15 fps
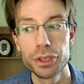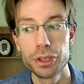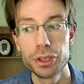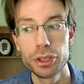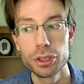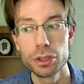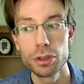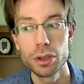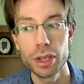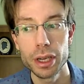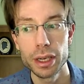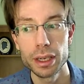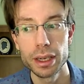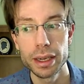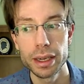just look at
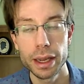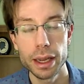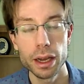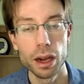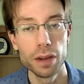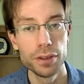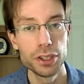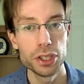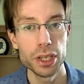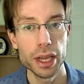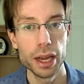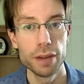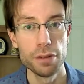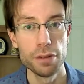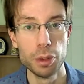it like, hey, obviously I
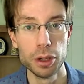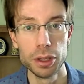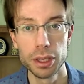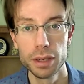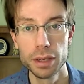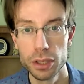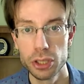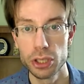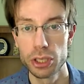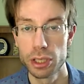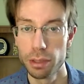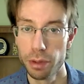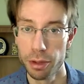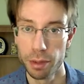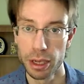have a belief
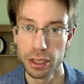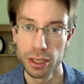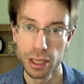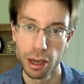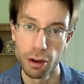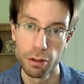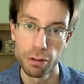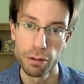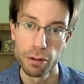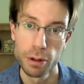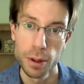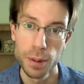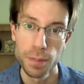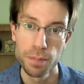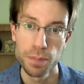system in myself
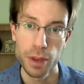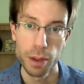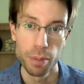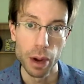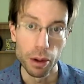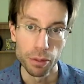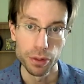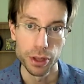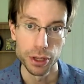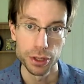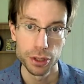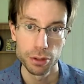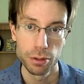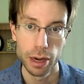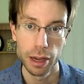about
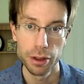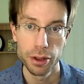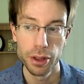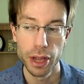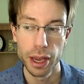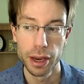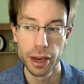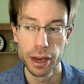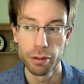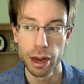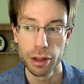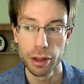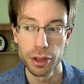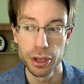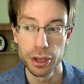this, rather
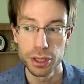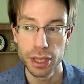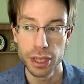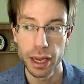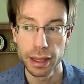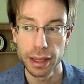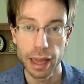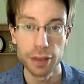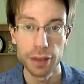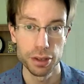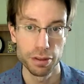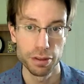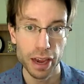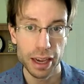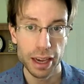than saying that's a
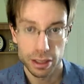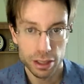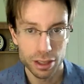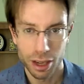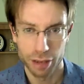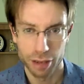fact. It's not